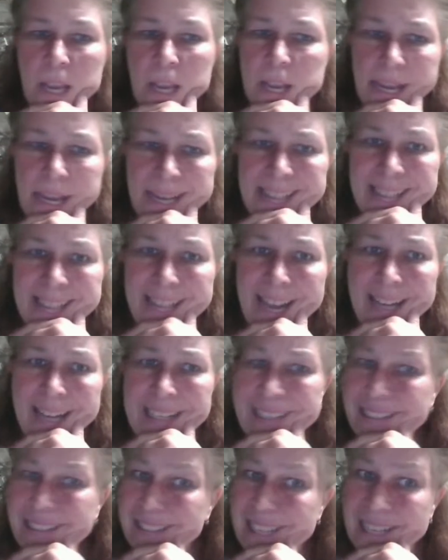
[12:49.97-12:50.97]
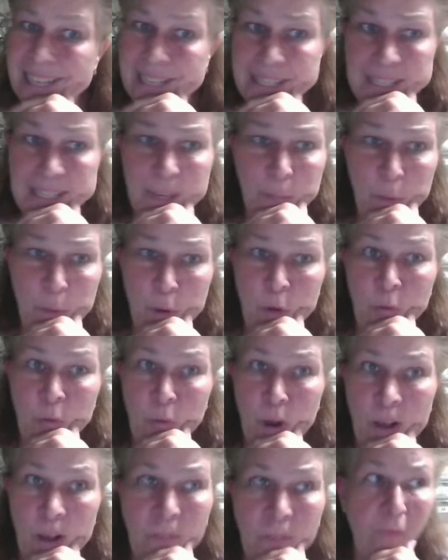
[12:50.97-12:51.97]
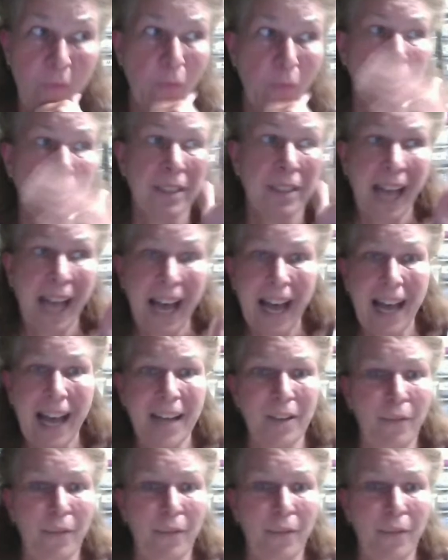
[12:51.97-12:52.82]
it's kind of the last summer hurrah for a lot